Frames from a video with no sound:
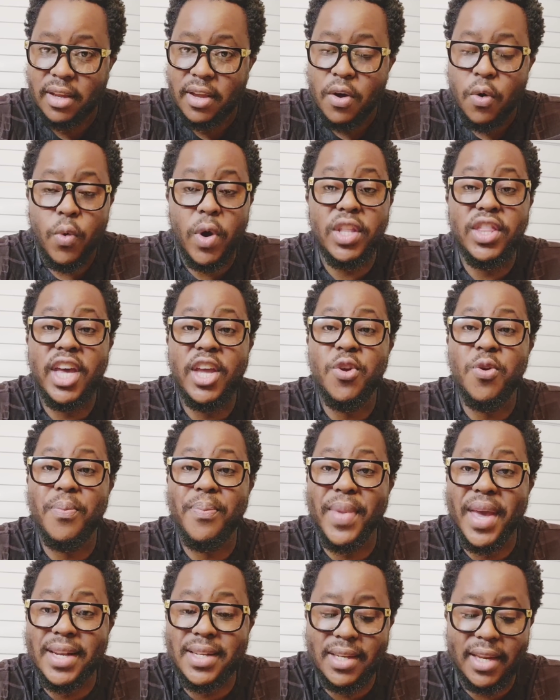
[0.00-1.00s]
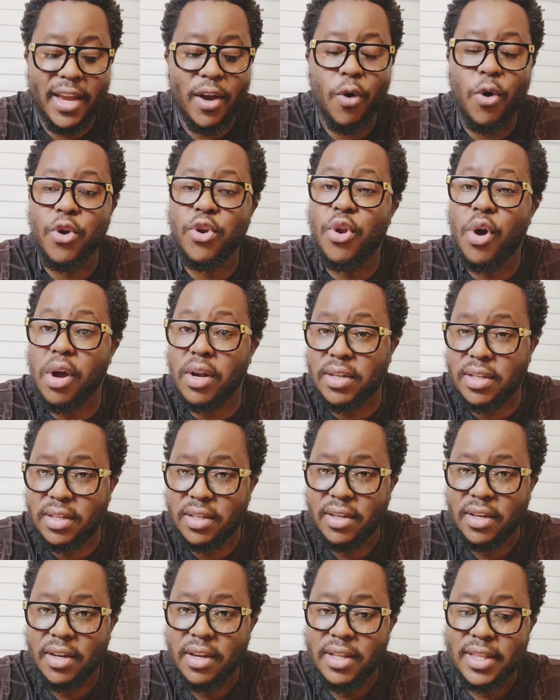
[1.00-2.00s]
Whether you met her or not,
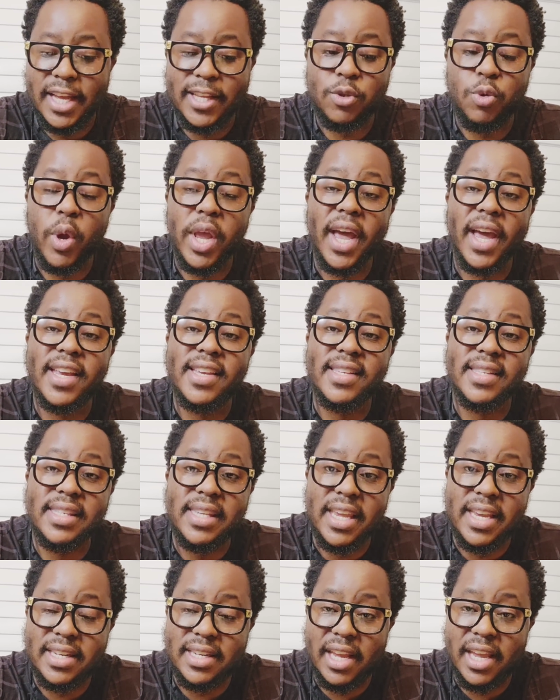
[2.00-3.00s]
that's why I said